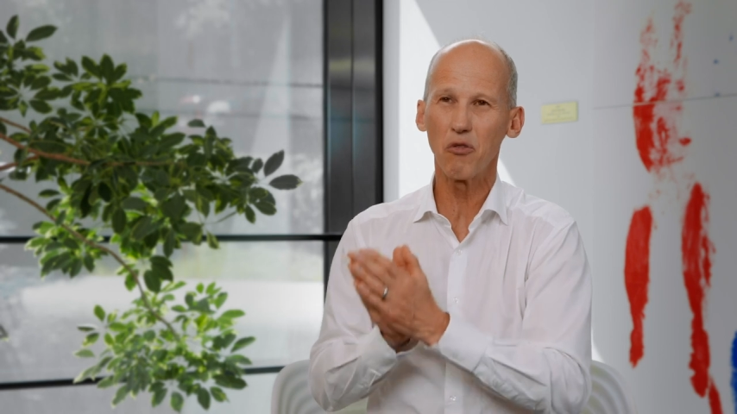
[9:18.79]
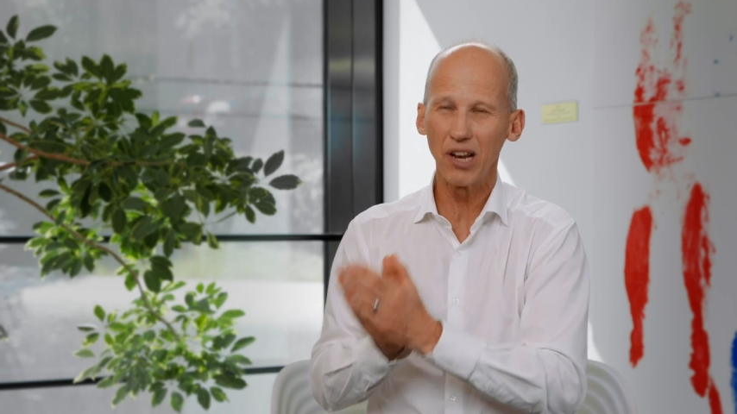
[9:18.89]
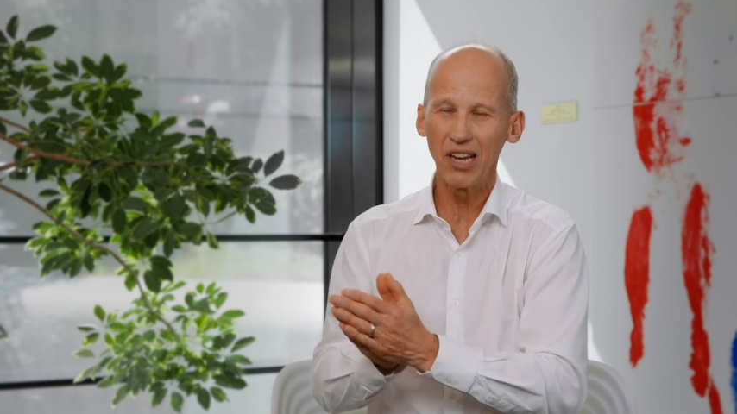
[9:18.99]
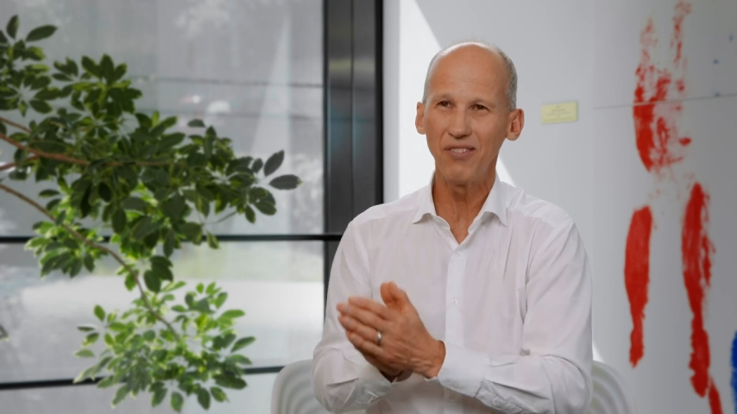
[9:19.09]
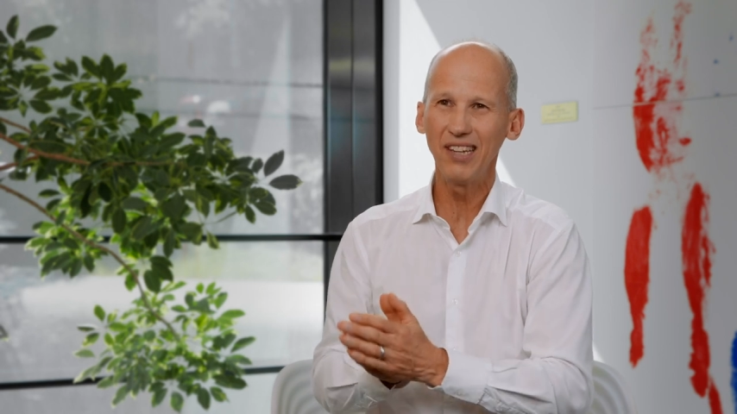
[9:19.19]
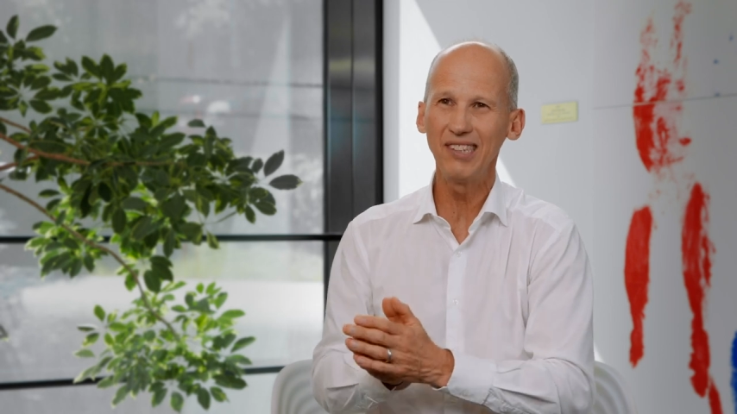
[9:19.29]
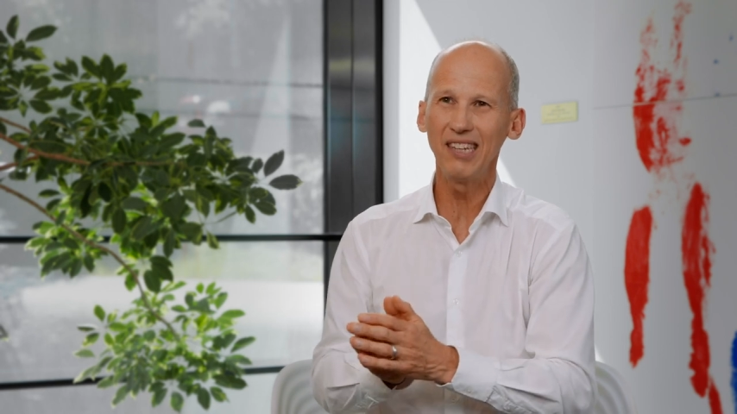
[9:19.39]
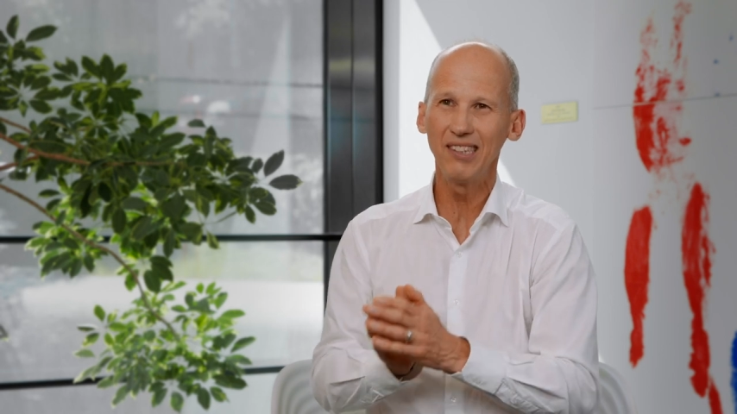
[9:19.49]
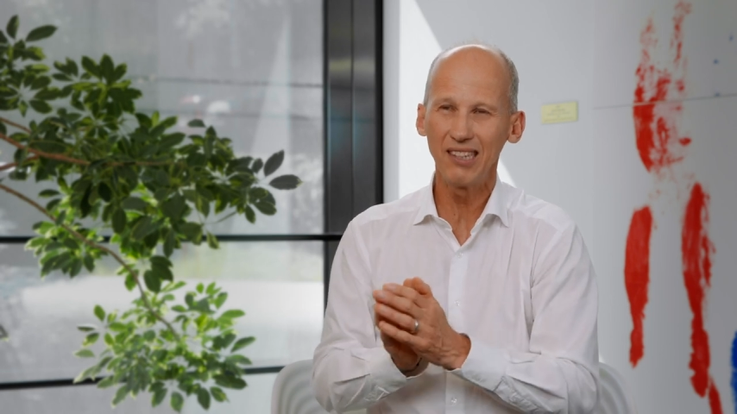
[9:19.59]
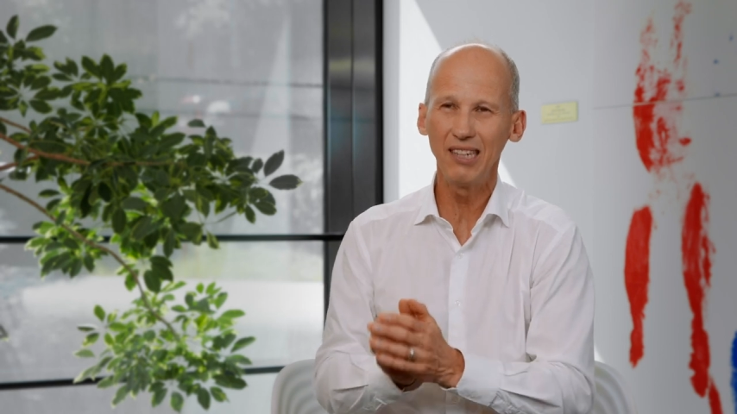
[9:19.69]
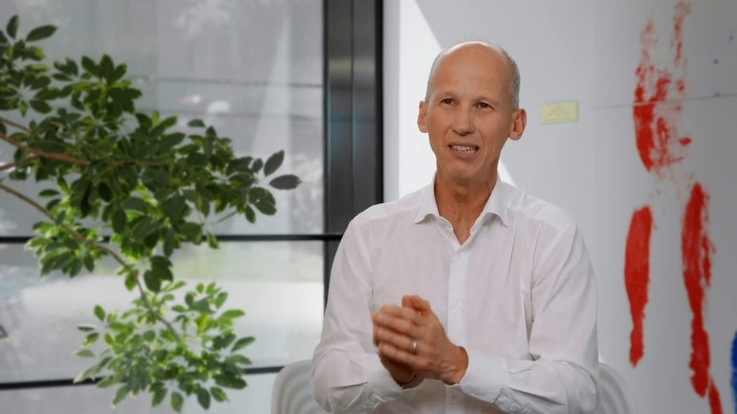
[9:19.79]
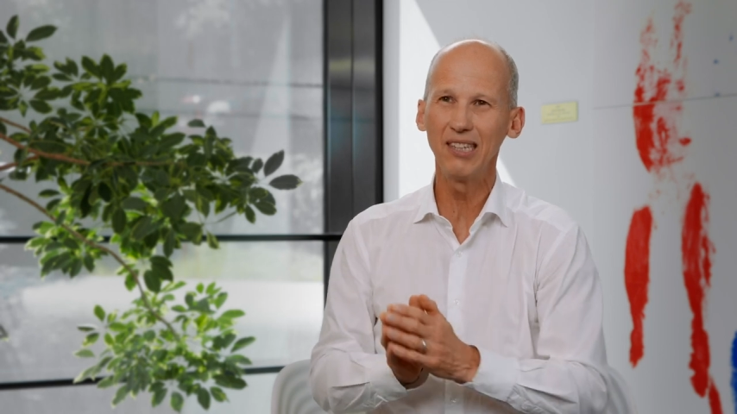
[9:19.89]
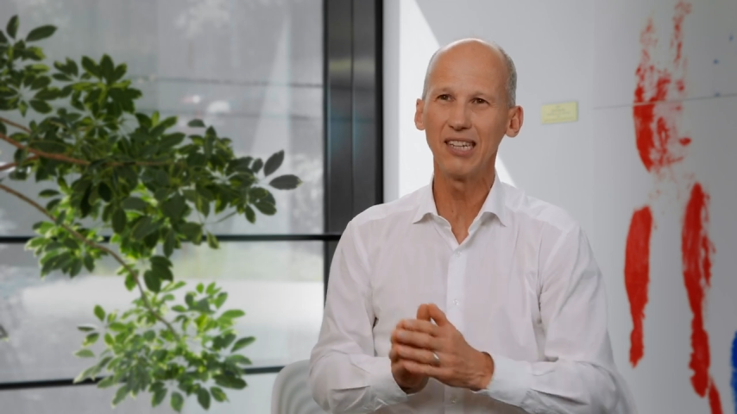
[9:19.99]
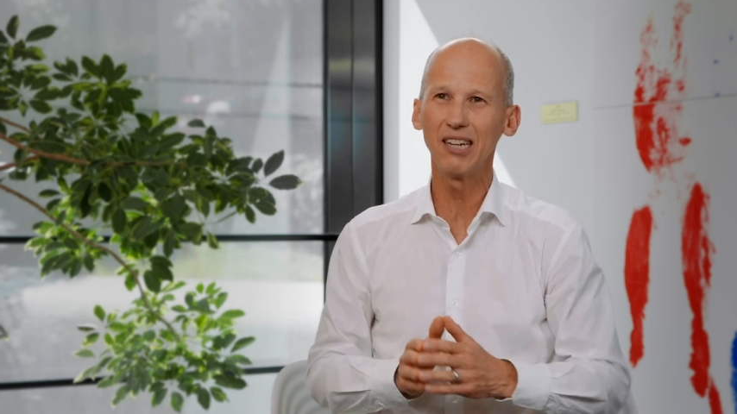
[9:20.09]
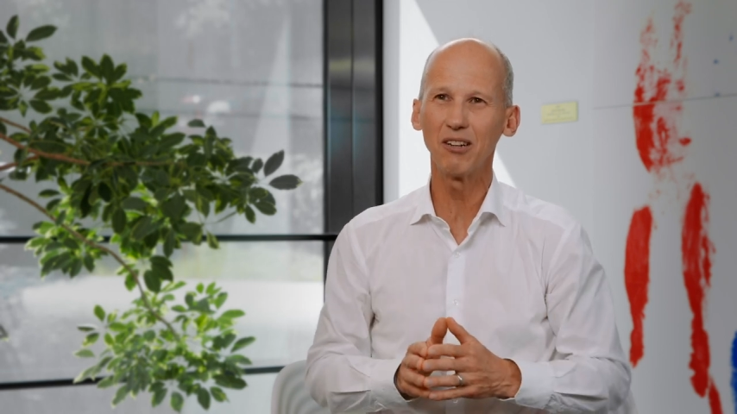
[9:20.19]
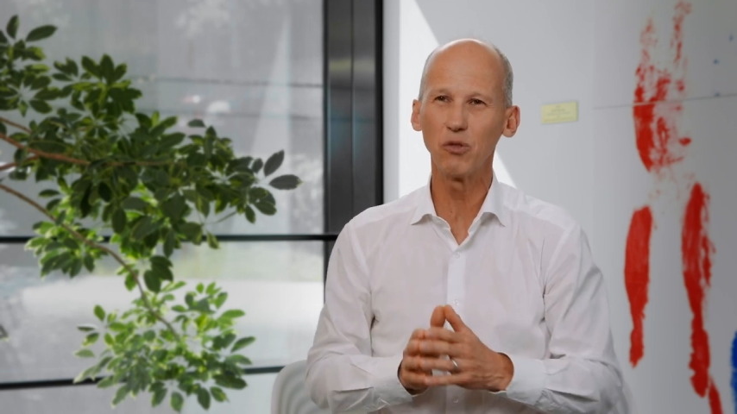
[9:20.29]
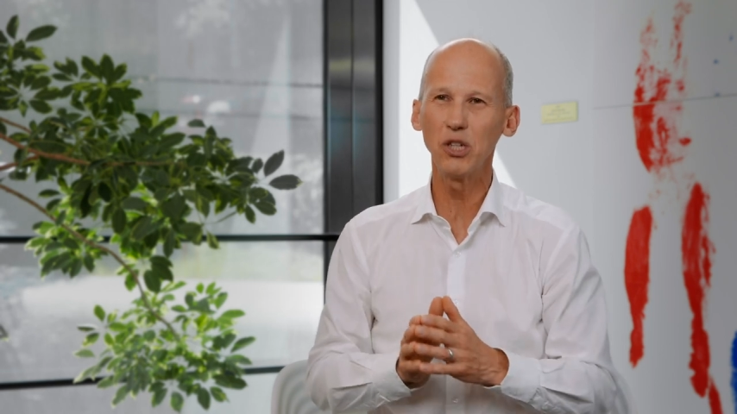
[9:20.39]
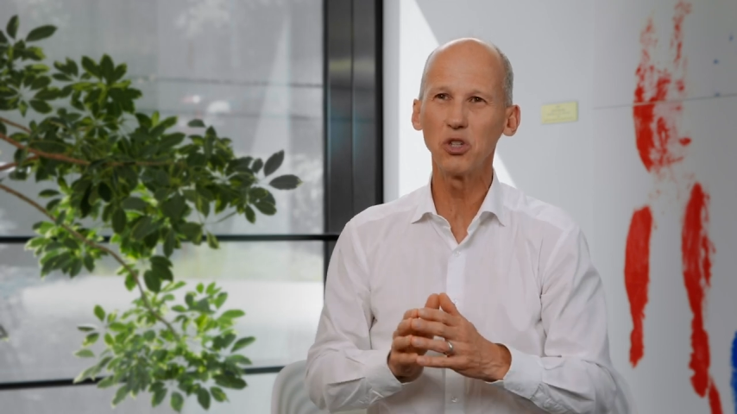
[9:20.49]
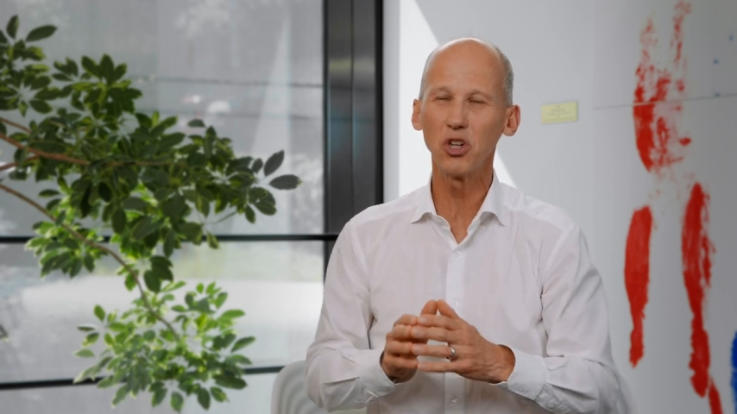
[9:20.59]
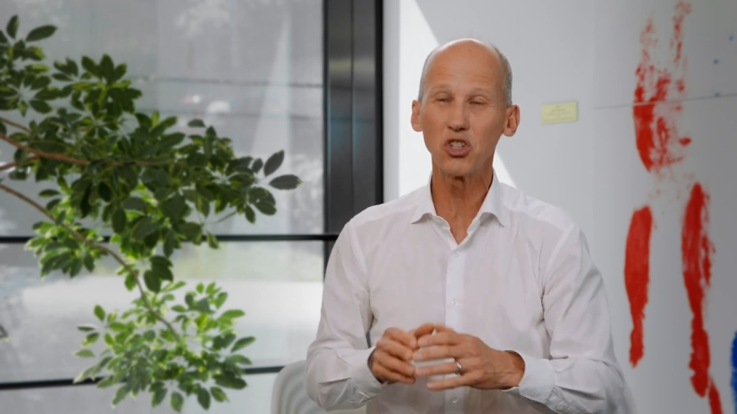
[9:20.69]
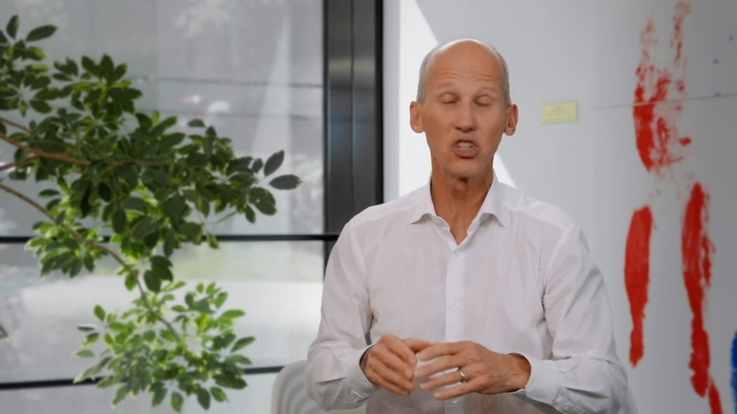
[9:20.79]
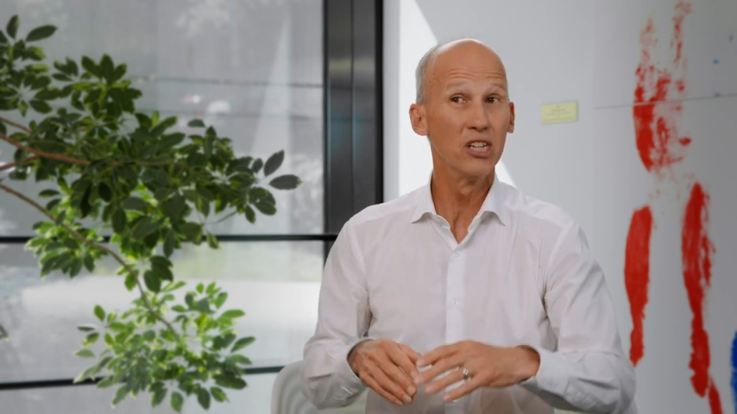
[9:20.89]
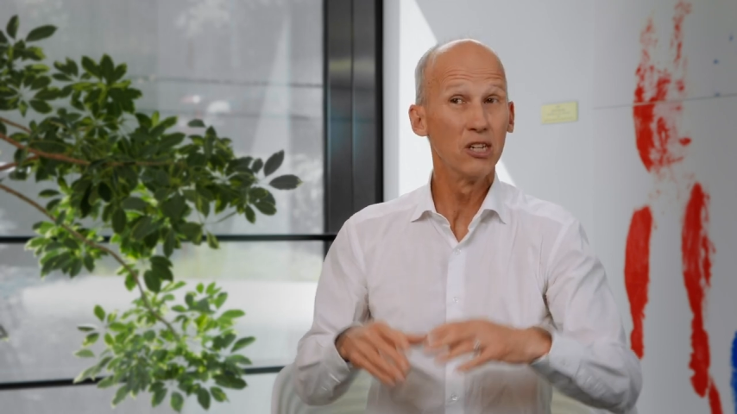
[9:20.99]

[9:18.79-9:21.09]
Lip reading: relevant in research.